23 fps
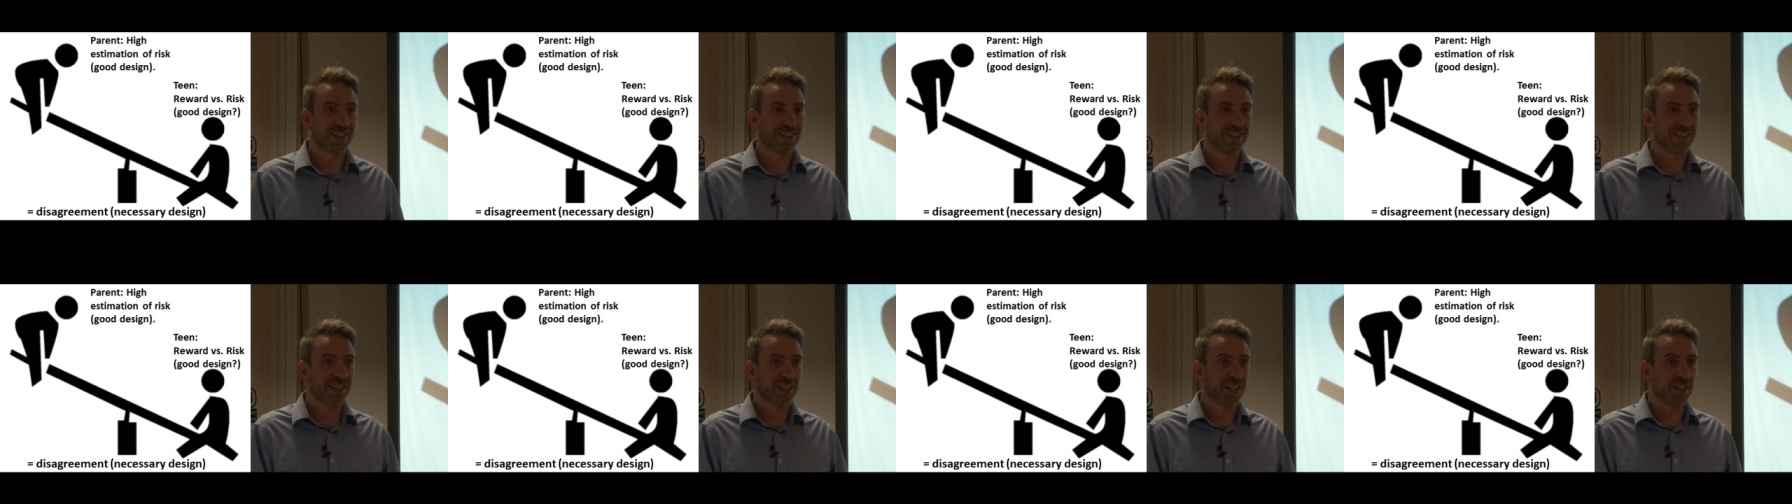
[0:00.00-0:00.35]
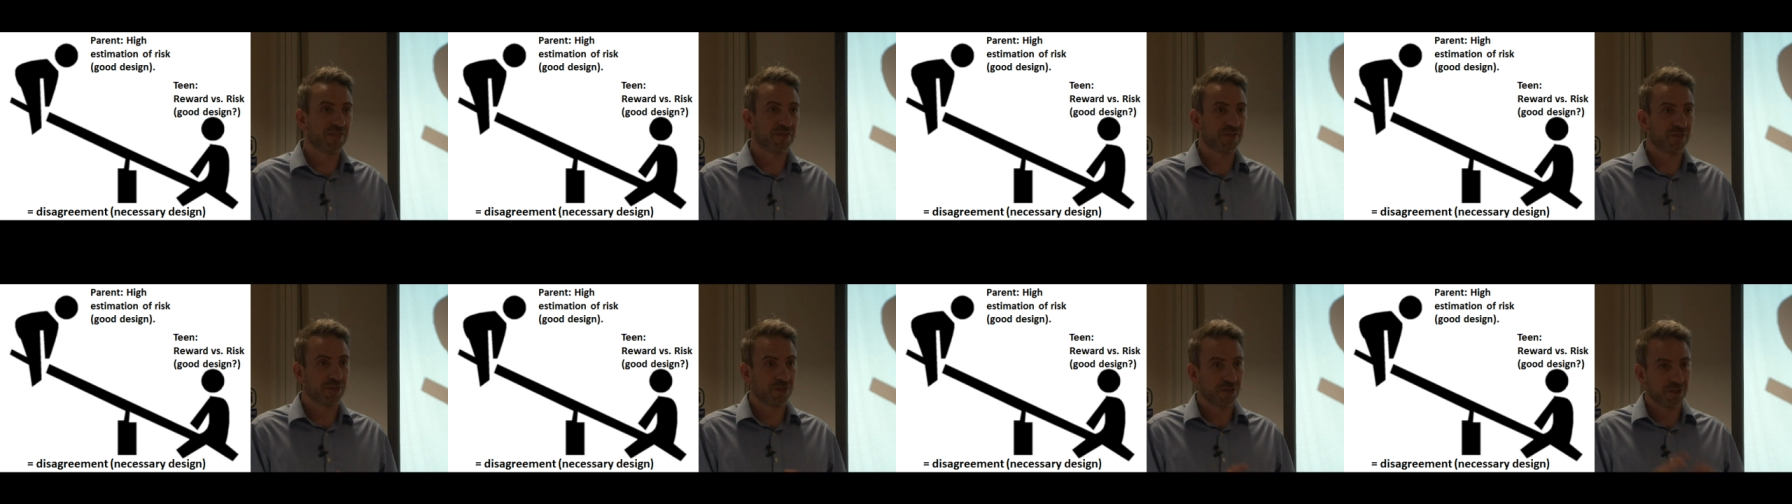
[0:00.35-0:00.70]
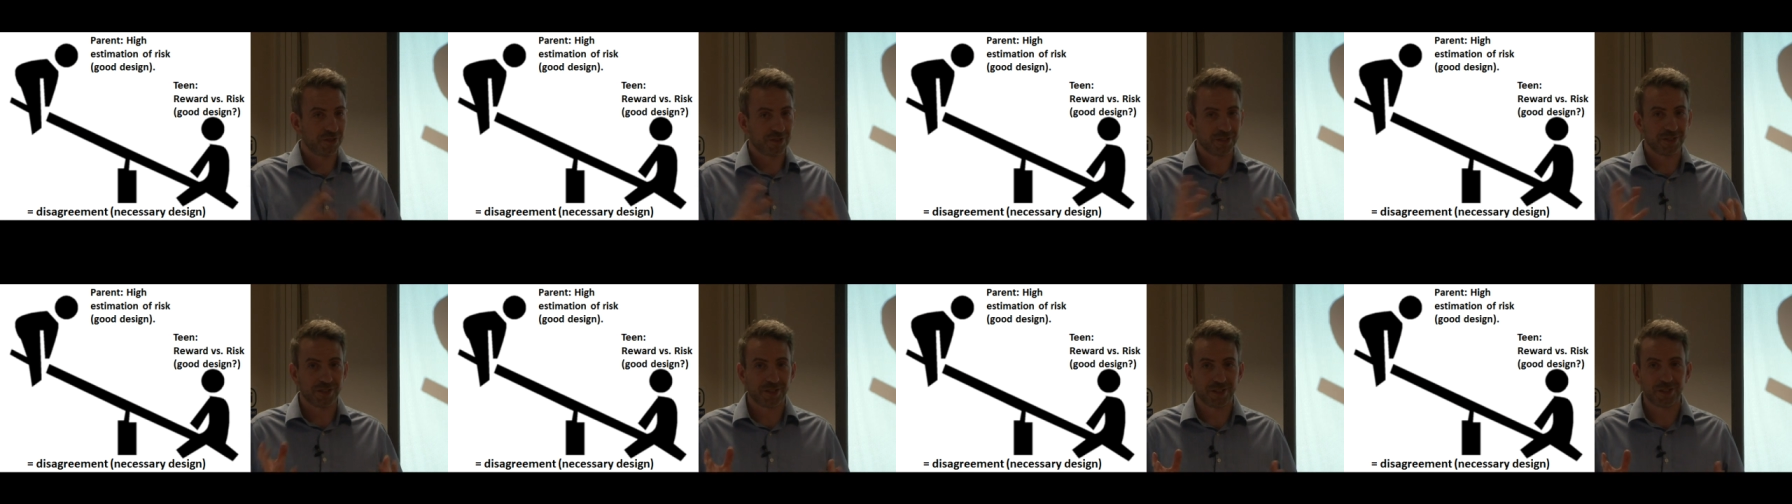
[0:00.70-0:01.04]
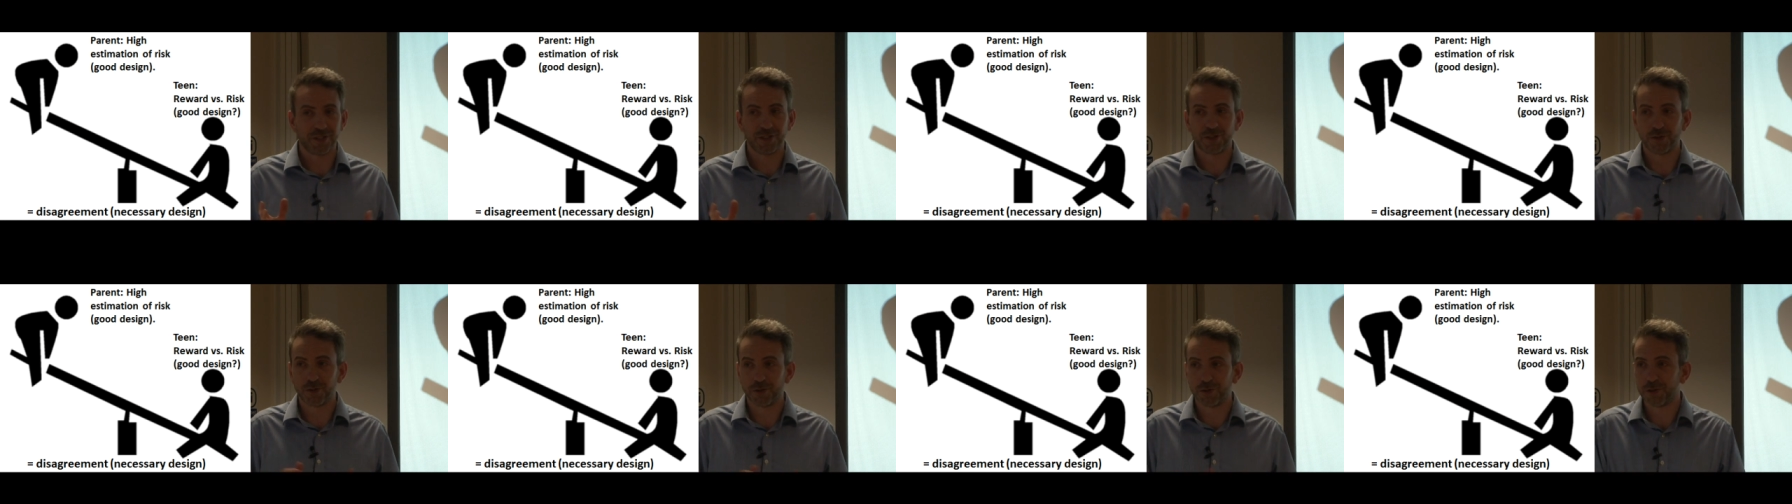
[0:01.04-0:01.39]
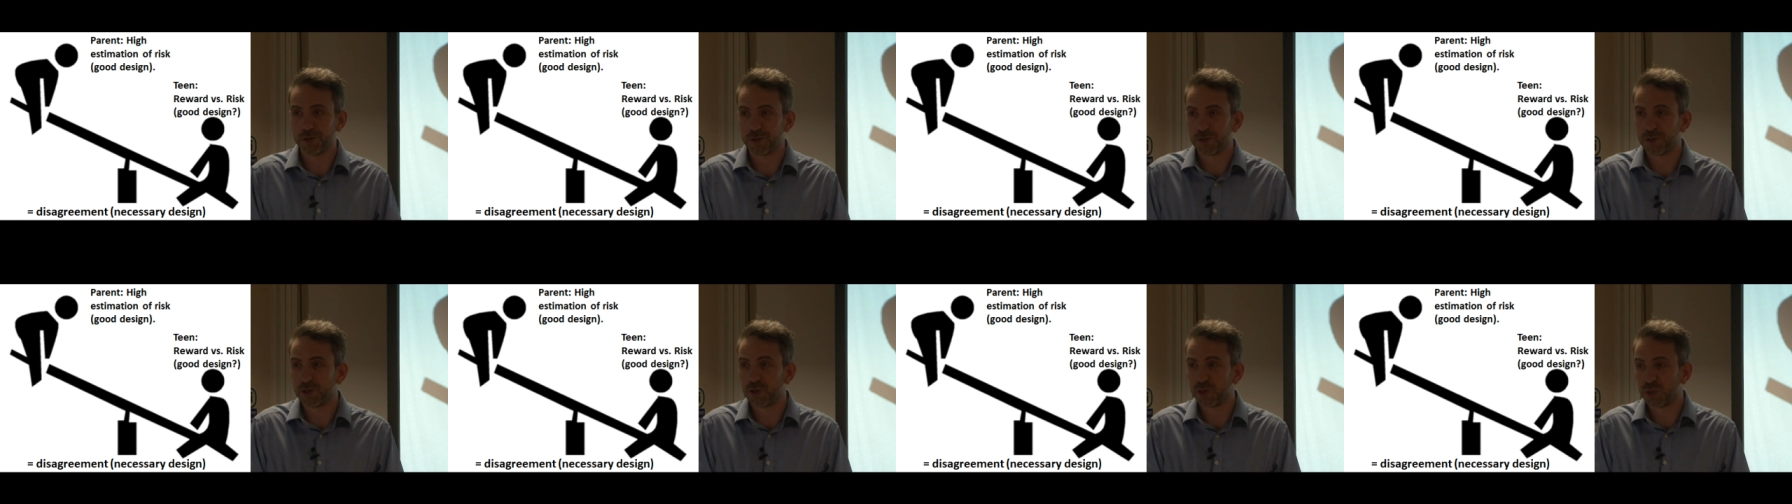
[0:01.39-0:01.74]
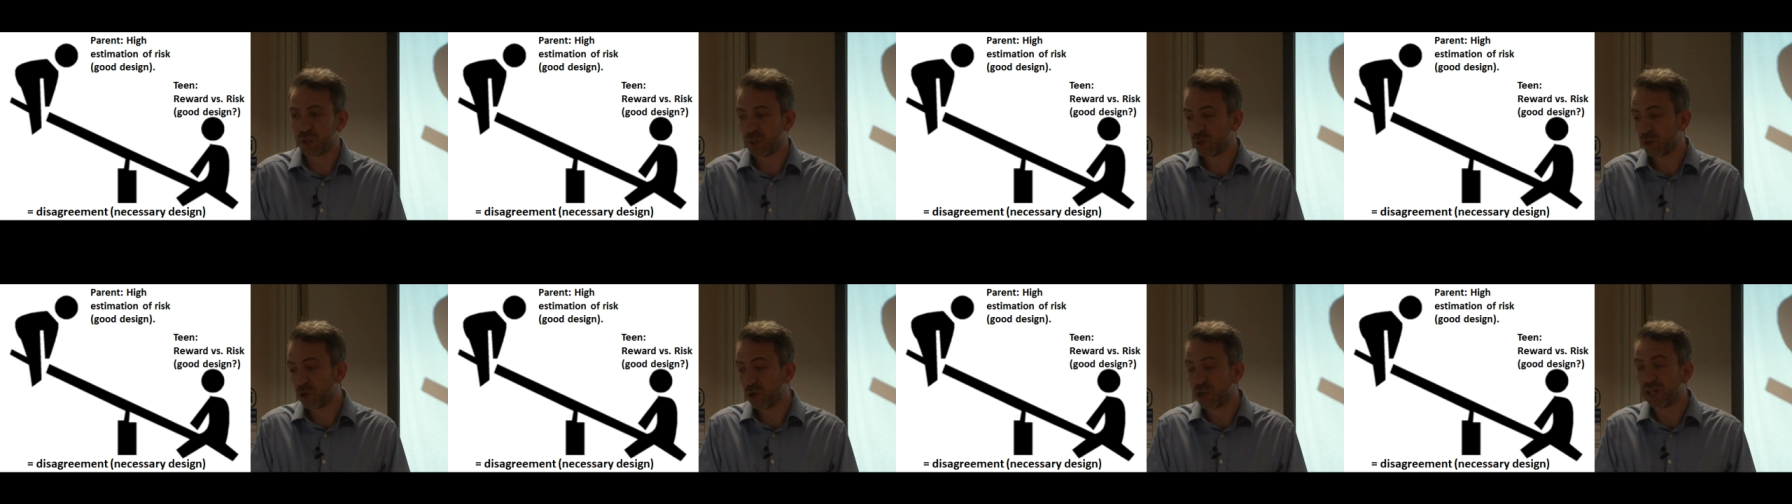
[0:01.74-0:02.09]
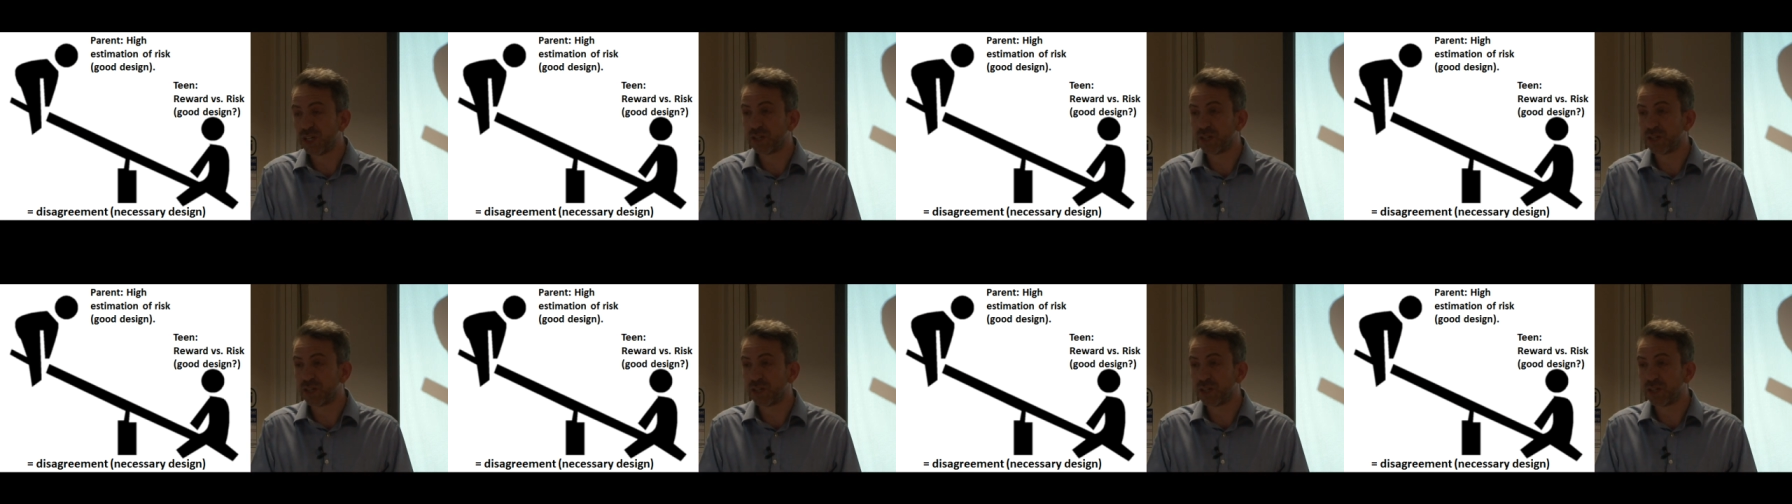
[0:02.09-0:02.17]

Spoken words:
if you're not in a